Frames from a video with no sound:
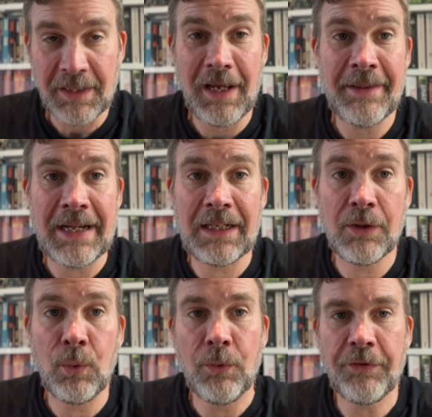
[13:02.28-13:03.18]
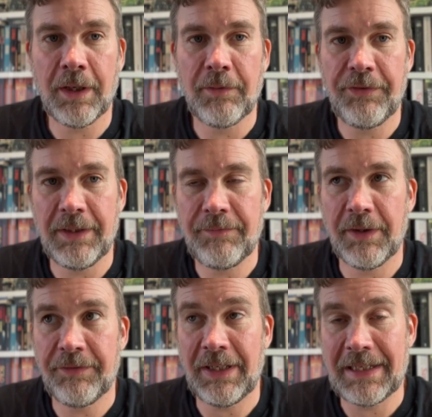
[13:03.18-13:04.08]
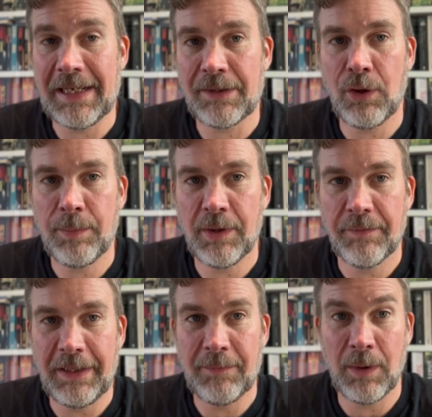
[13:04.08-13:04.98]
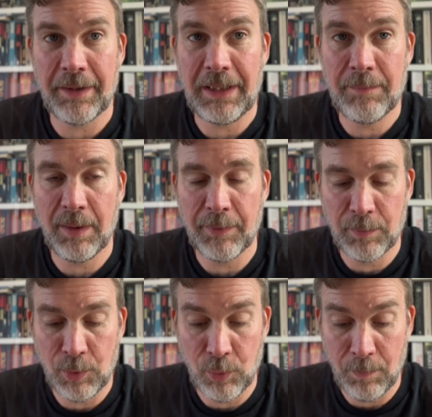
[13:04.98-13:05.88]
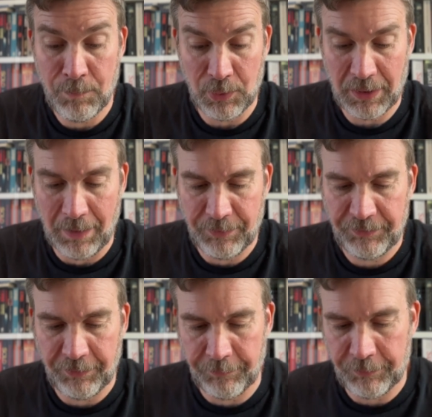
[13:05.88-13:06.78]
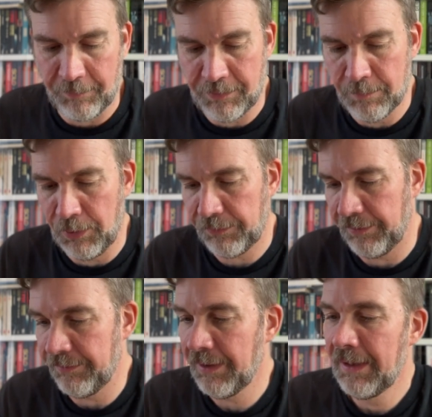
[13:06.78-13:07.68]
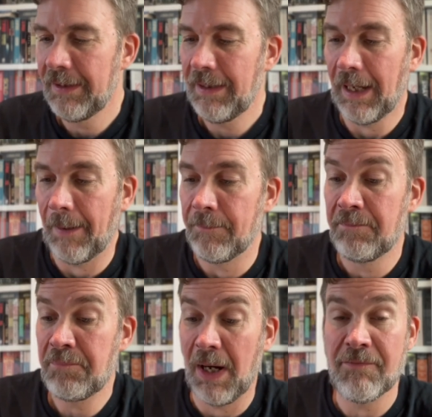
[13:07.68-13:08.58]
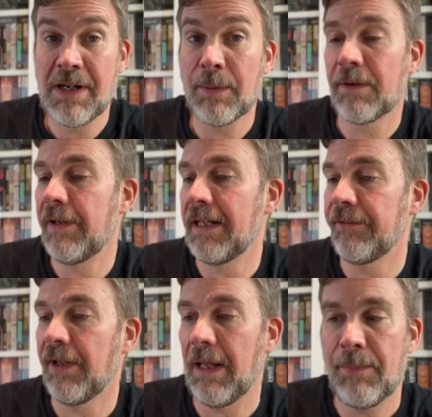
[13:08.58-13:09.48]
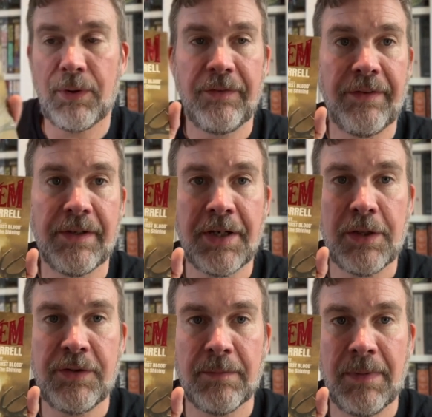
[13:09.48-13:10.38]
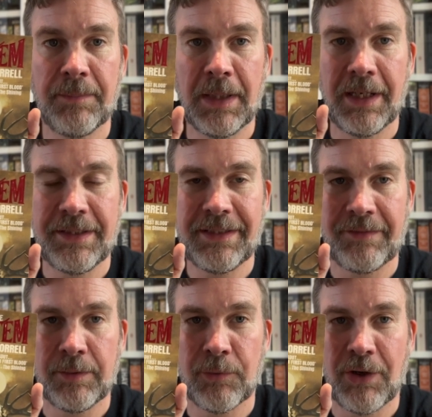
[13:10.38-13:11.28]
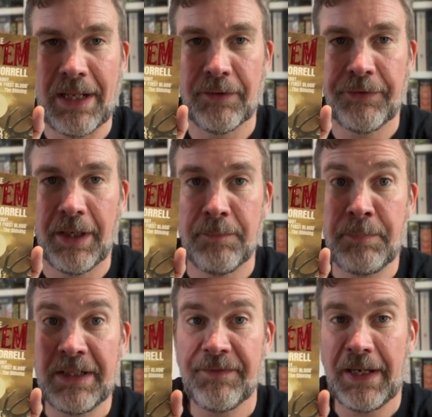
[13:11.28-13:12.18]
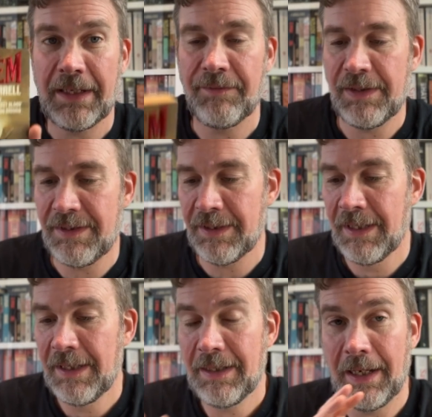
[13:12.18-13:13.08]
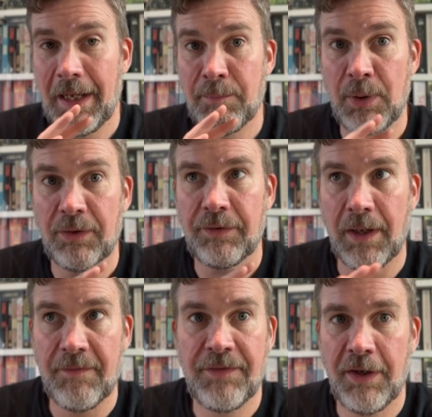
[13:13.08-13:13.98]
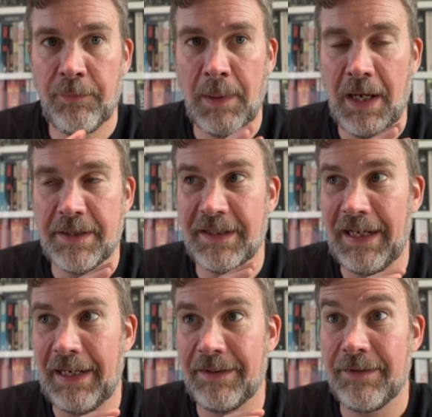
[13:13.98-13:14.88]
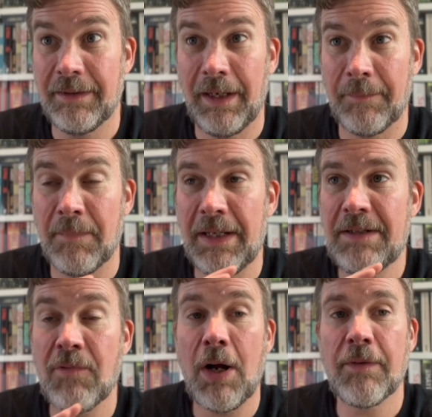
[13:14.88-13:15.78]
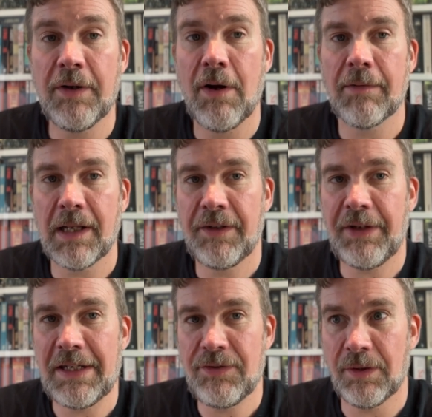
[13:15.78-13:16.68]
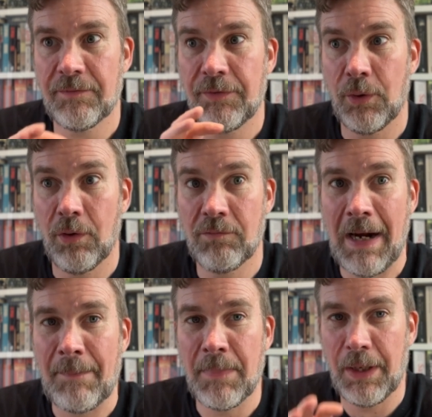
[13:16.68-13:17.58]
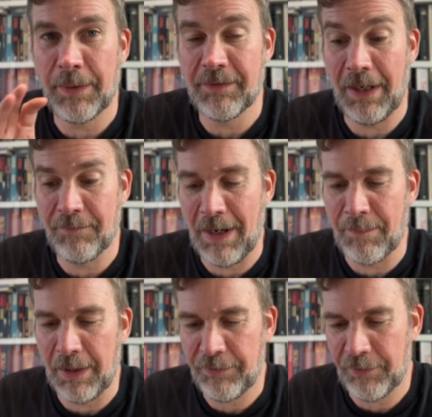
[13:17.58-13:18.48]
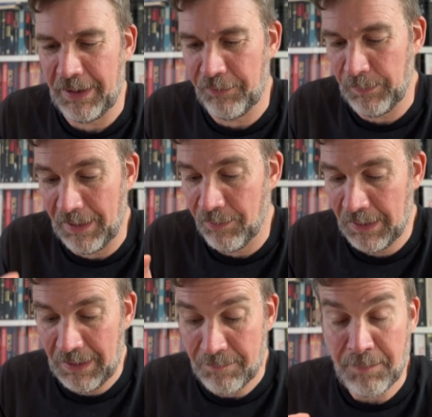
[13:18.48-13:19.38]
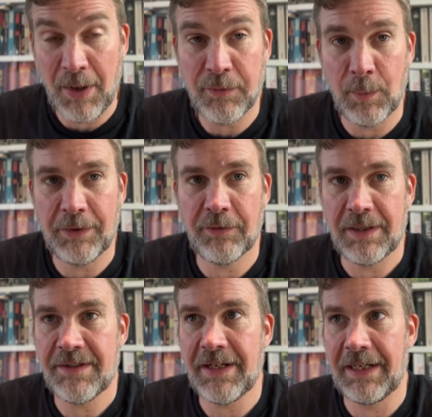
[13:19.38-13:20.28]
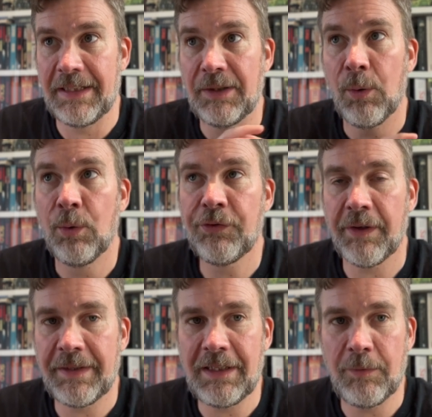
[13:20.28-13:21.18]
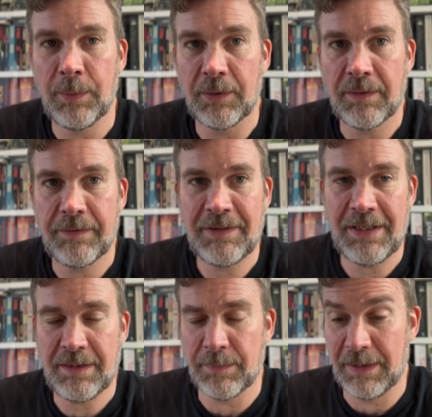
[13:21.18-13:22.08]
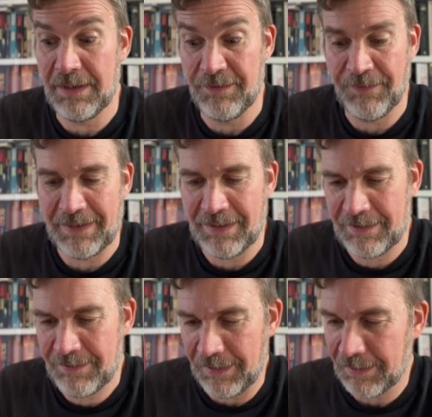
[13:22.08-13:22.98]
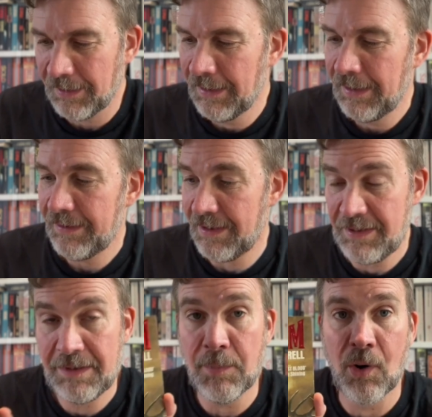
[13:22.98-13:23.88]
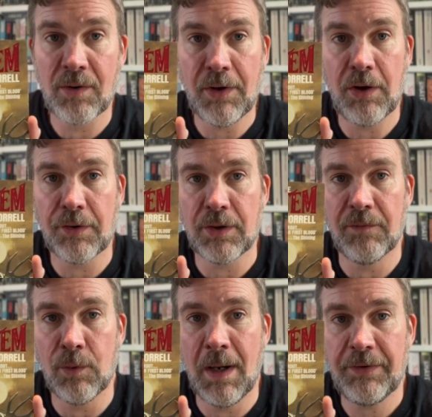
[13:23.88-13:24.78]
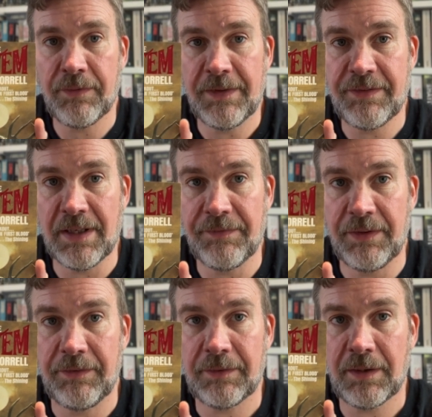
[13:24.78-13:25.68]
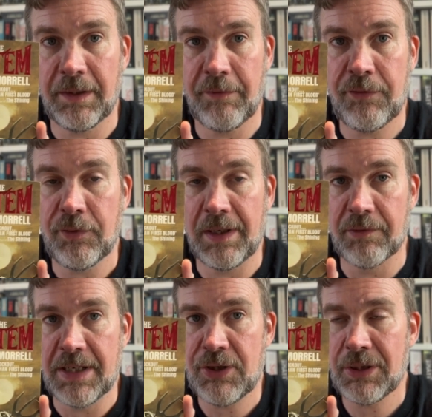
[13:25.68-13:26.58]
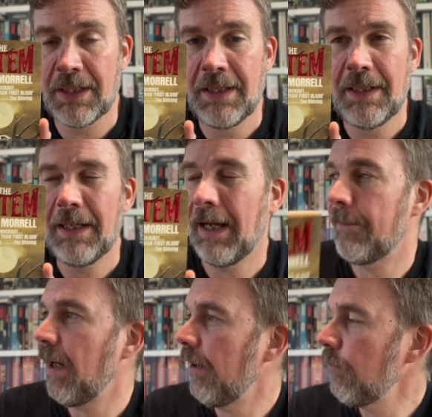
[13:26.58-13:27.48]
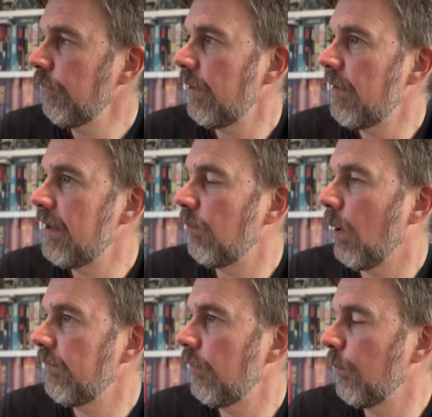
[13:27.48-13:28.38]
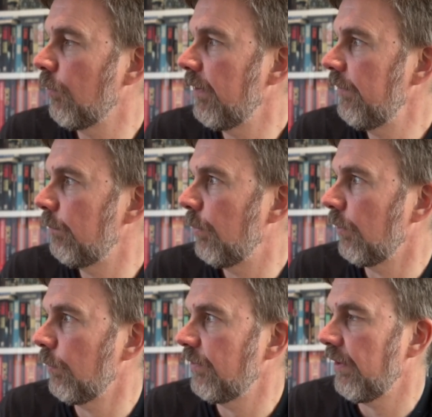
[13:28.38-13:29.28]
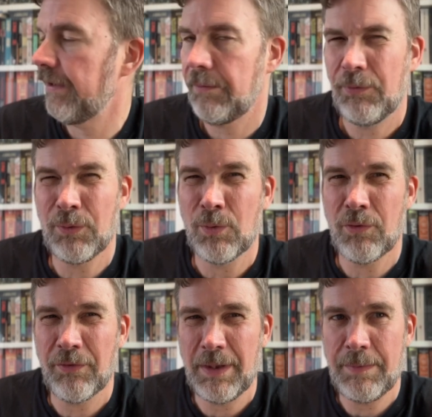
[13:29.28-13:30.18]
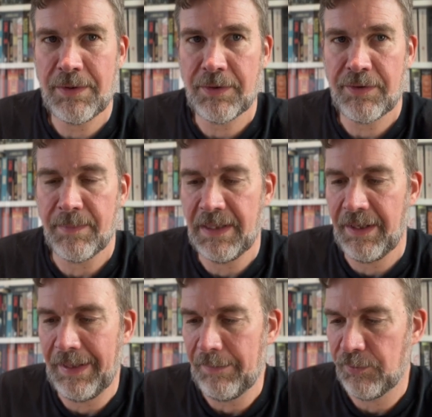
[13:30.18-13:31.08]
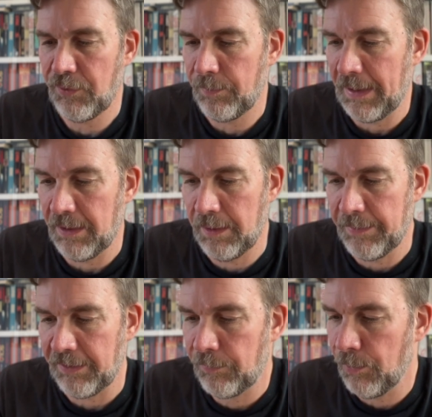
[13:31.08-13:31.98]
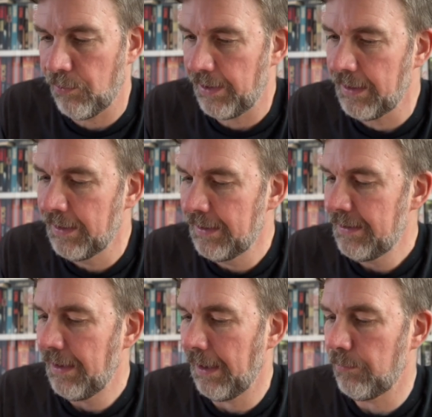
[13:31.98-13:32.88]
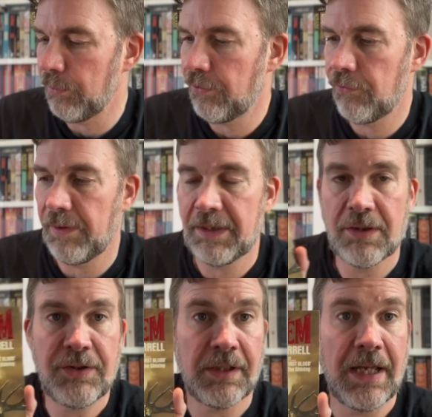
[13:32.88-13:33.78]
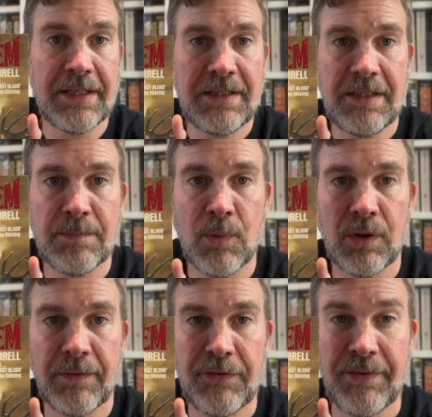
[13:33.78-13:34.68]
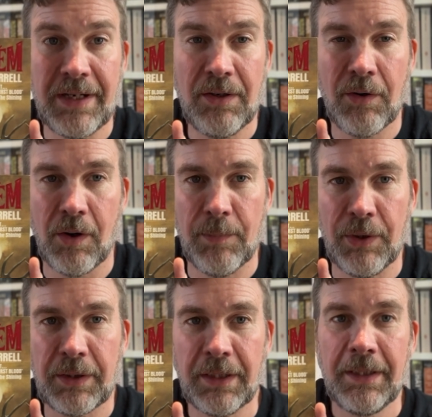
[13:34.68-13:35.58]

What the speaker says: And then I also received a second-hand copy of it in one of the Abominable Book Club subscription boxes. But I really want to read it. So that book is The Totem by David Morrell. So big fan of his books like First Blood. And he wrote the novelisation for Rambo and Rambo 3 as well, both of which are entertaining. Also, I think his book Testament is fantastic. This is more of a horror novel. Most of his stuff is kind of thrillerish. I also read one of his more recent books, which I think was called Creepers or something like that, which is about urban exploring, which was really good. So yeah, this is more of a straight horror book,